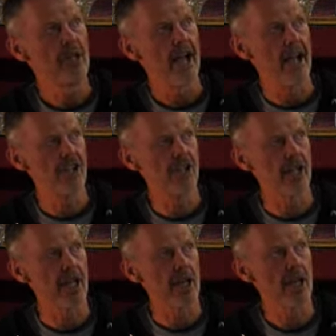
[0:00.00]

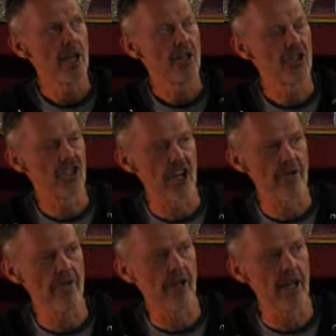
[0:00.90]
Actually,
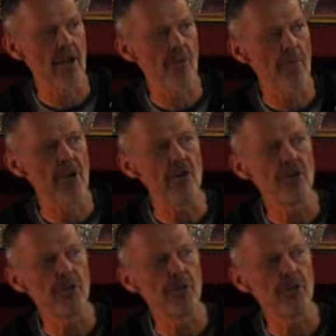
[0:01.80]
generally, when we use